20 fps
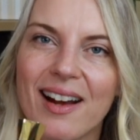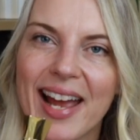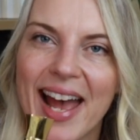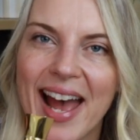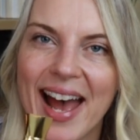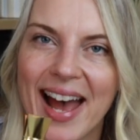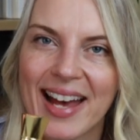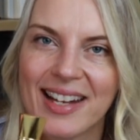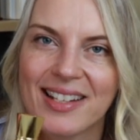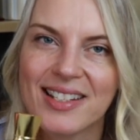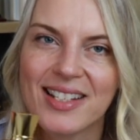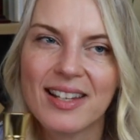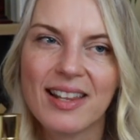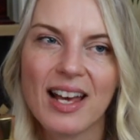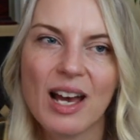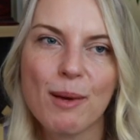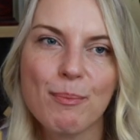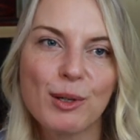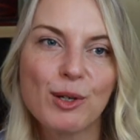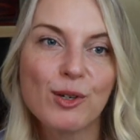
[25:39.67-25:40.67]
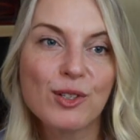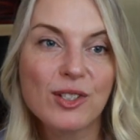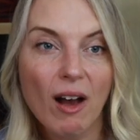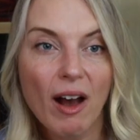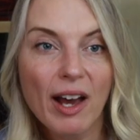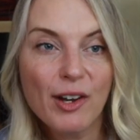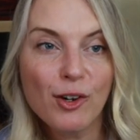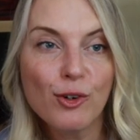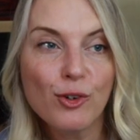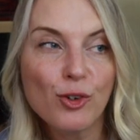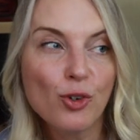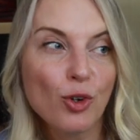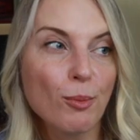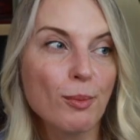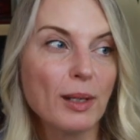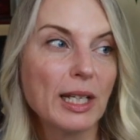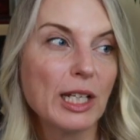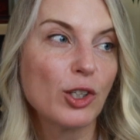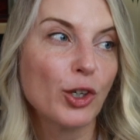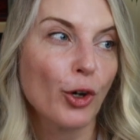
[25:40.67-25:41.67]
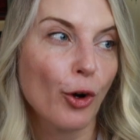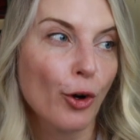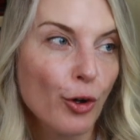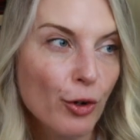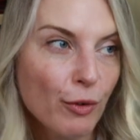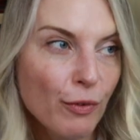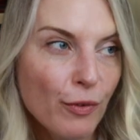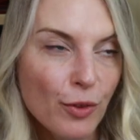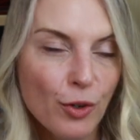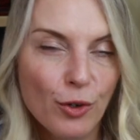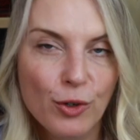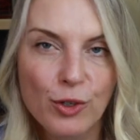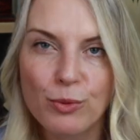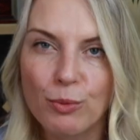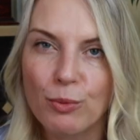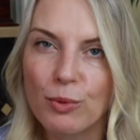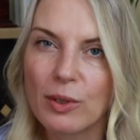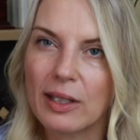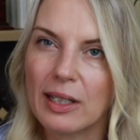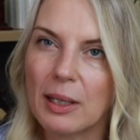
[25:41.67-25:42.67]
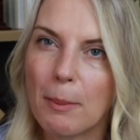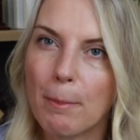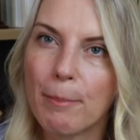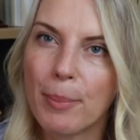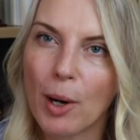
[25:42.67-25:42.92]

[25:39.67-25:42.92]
I had to that because I don't normally go for those really